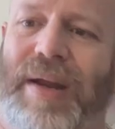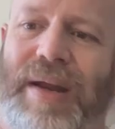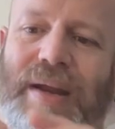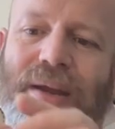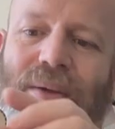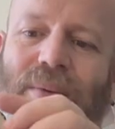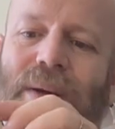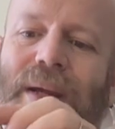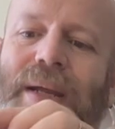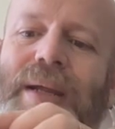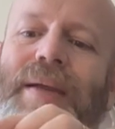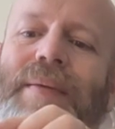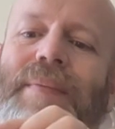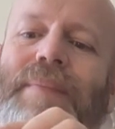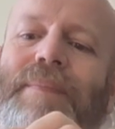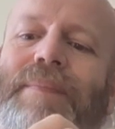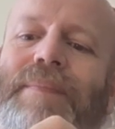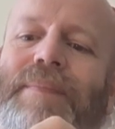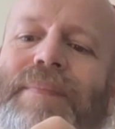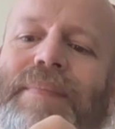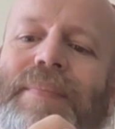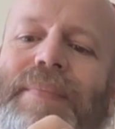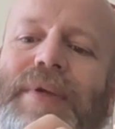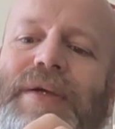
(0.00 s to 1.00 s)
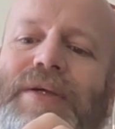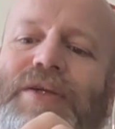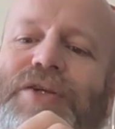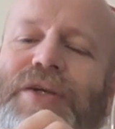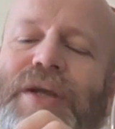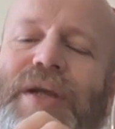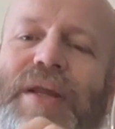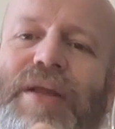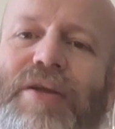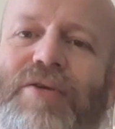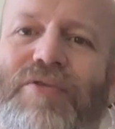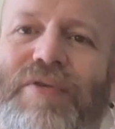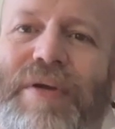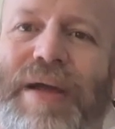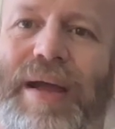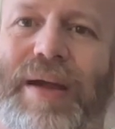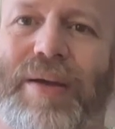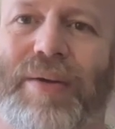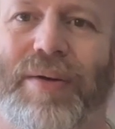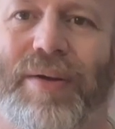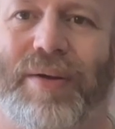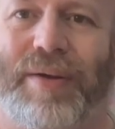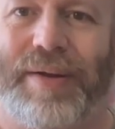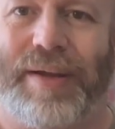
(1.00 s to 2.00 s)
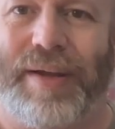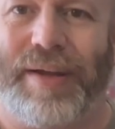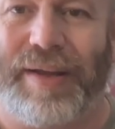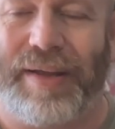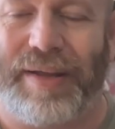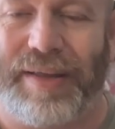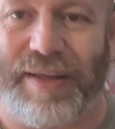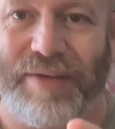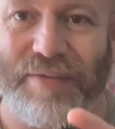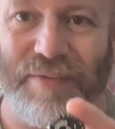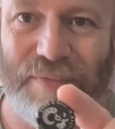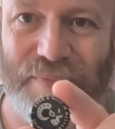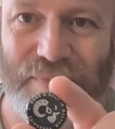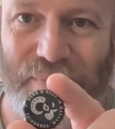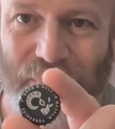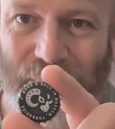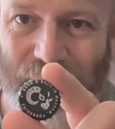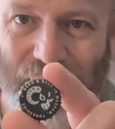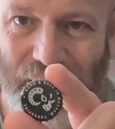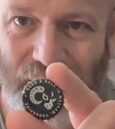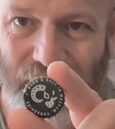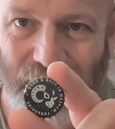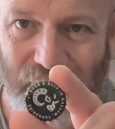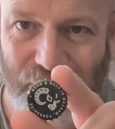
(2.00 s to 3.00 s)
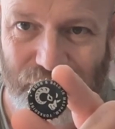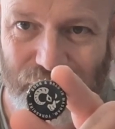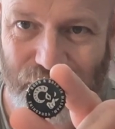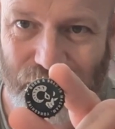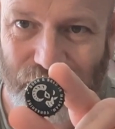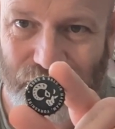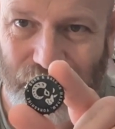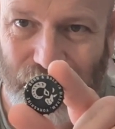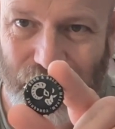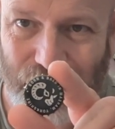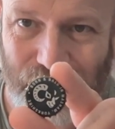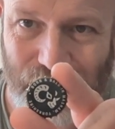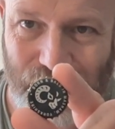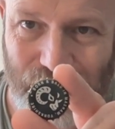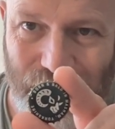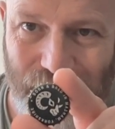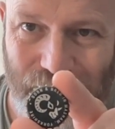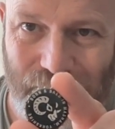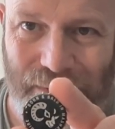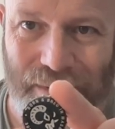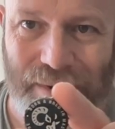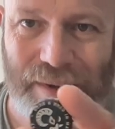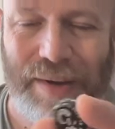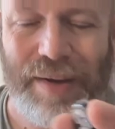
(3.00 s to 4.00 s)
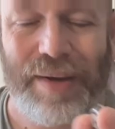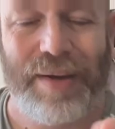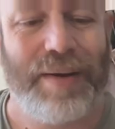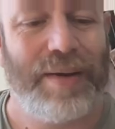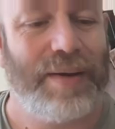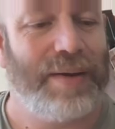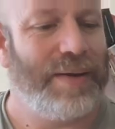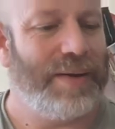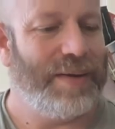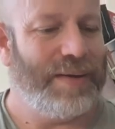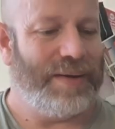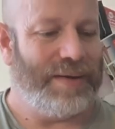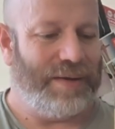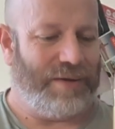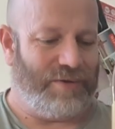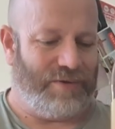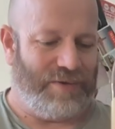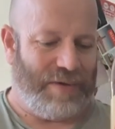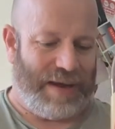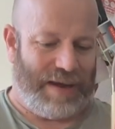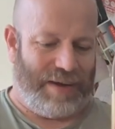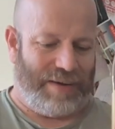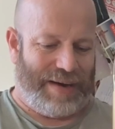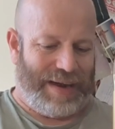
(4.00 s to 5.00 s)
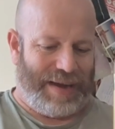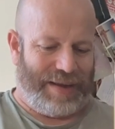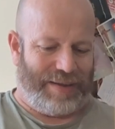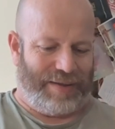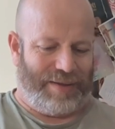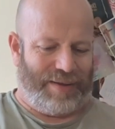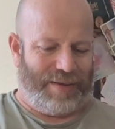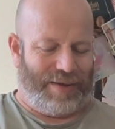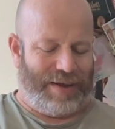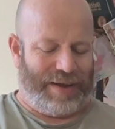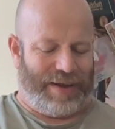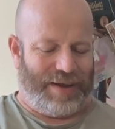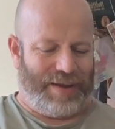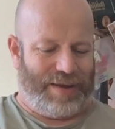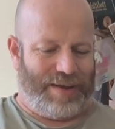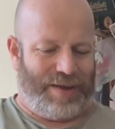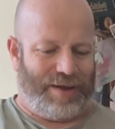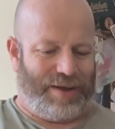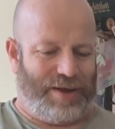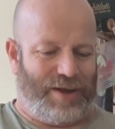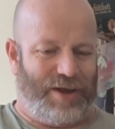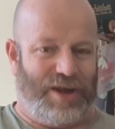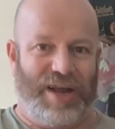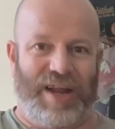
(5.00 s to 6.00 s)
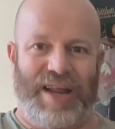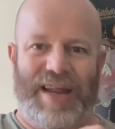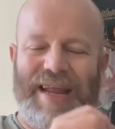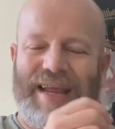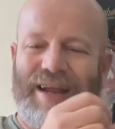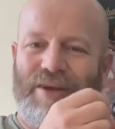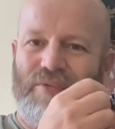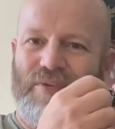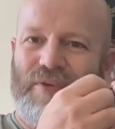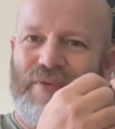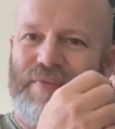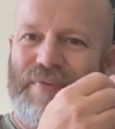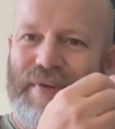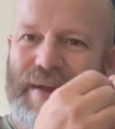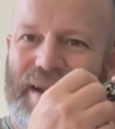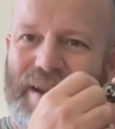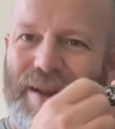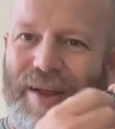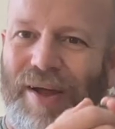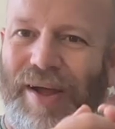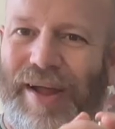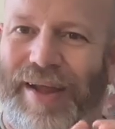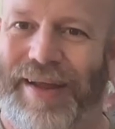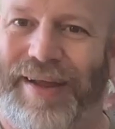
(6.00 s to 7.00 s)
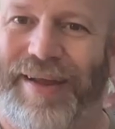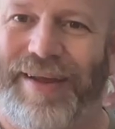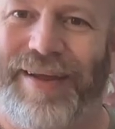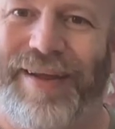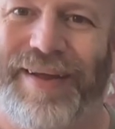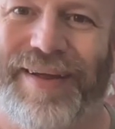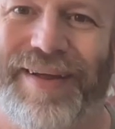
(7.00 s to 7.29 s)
anyway. I'll show you the crown, like, different from the last review. The crown had like a calligraphy like